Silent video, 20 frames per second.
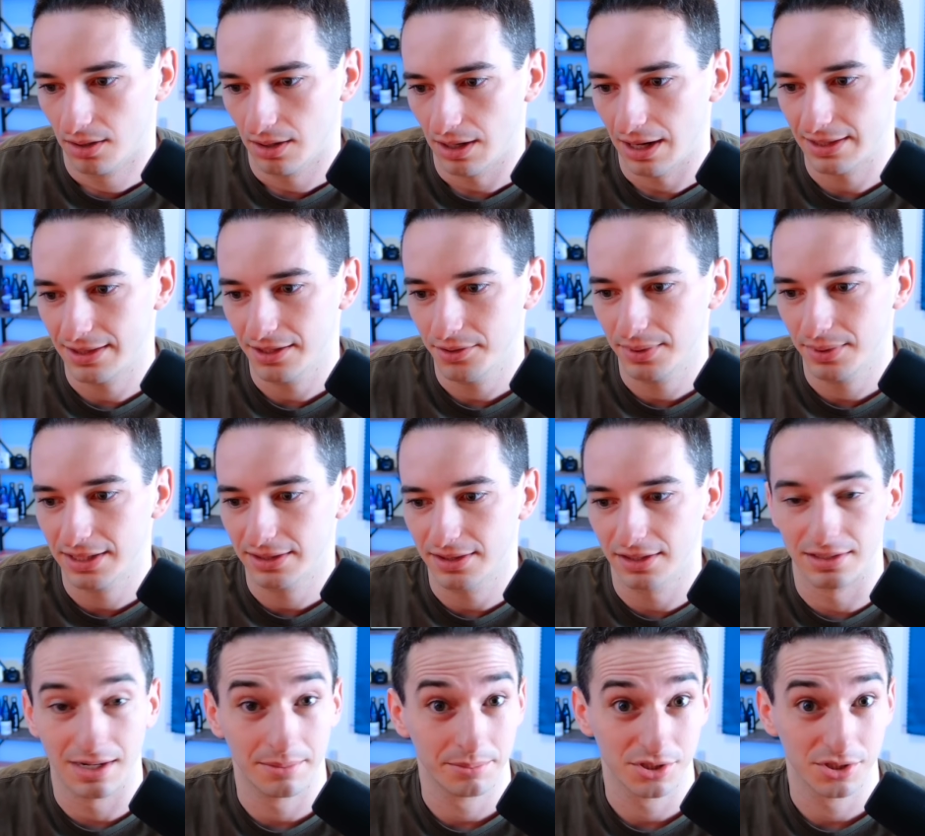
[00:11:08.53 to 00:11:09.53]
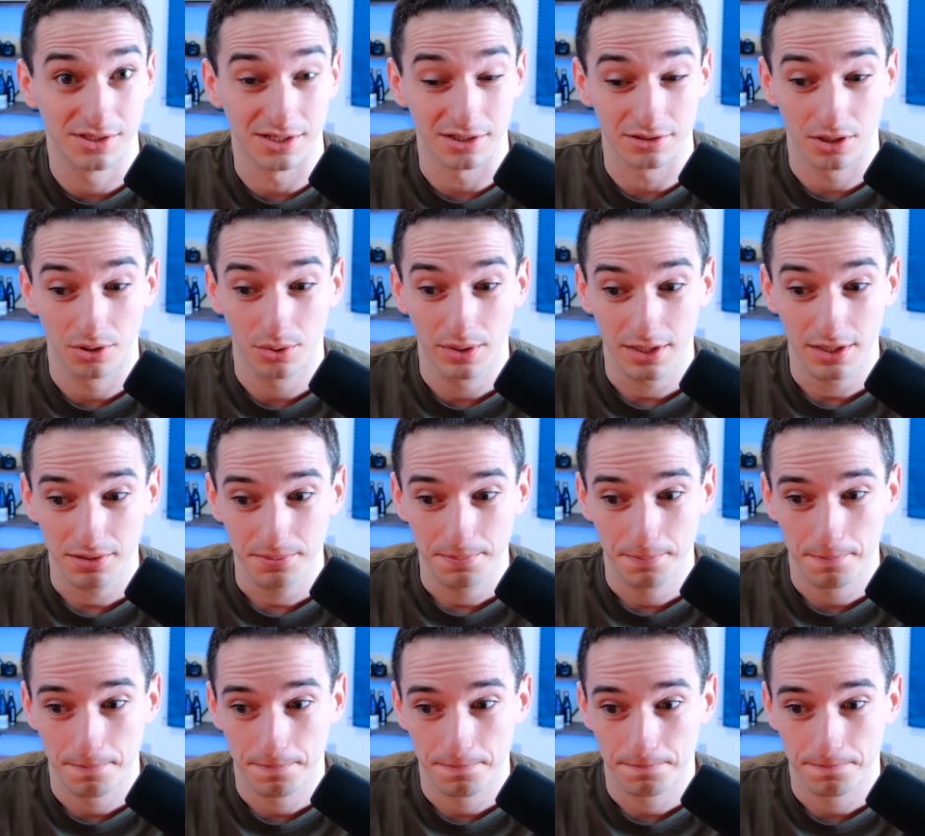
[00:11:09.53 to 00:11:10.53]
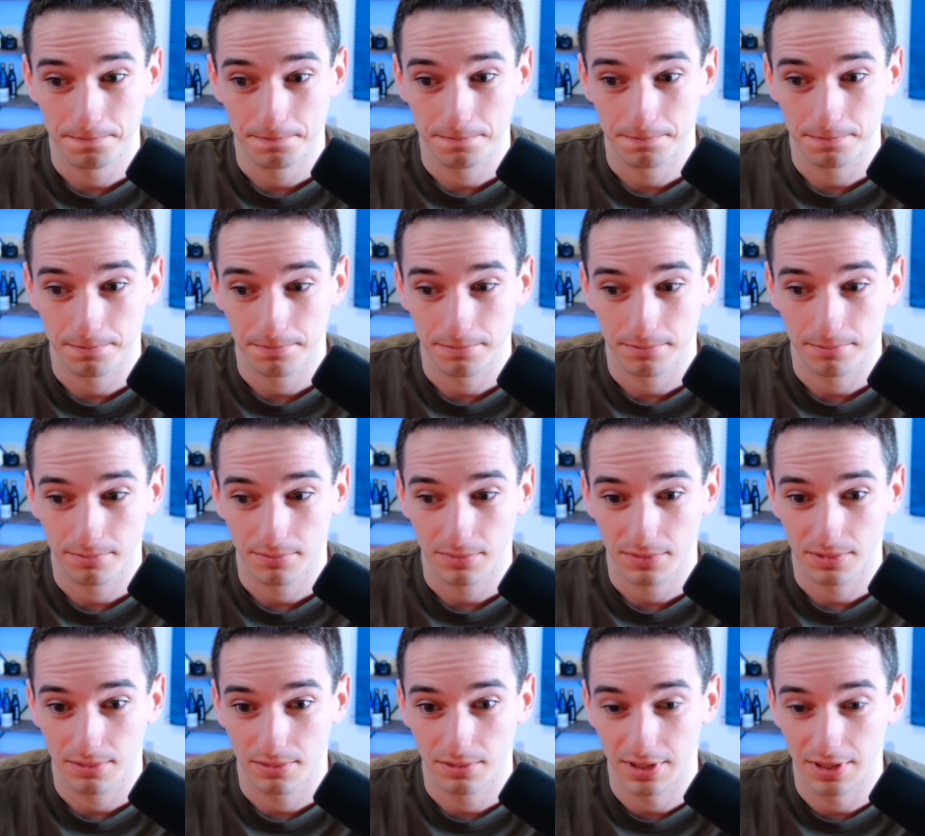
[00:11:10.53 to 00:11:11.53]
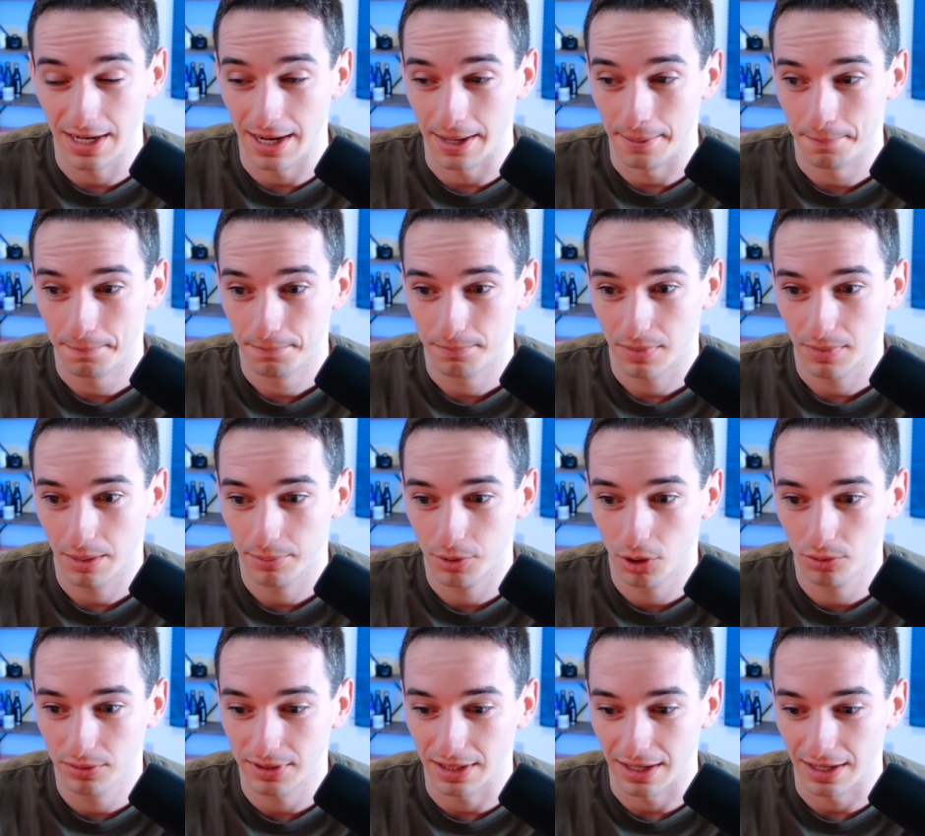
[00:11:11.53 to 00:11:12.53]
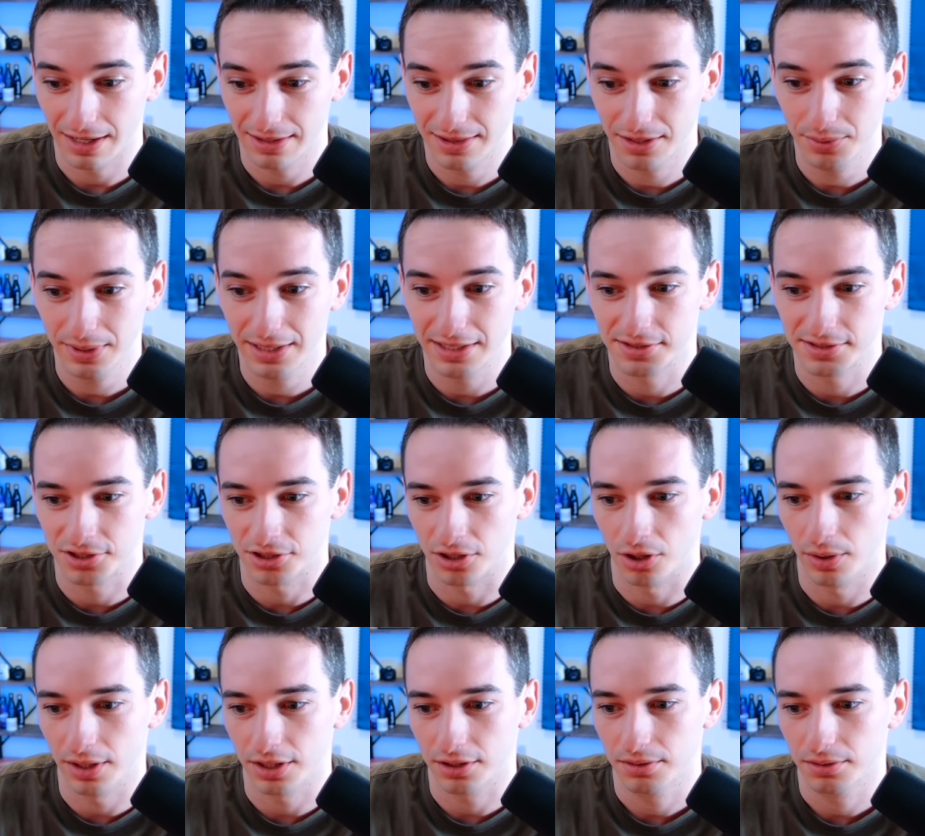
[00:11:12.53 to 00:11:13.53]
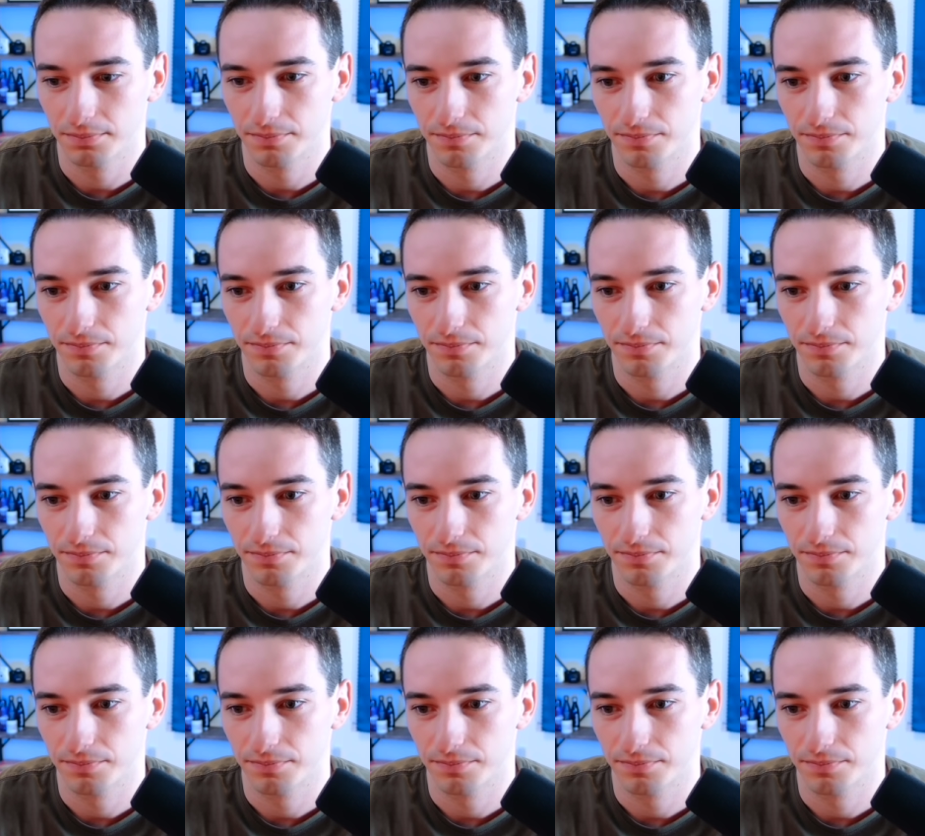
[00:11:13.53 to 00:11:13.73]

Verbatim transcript: I think we get the number 0 here. Yeah, I'm going with that. I think we get 0 here.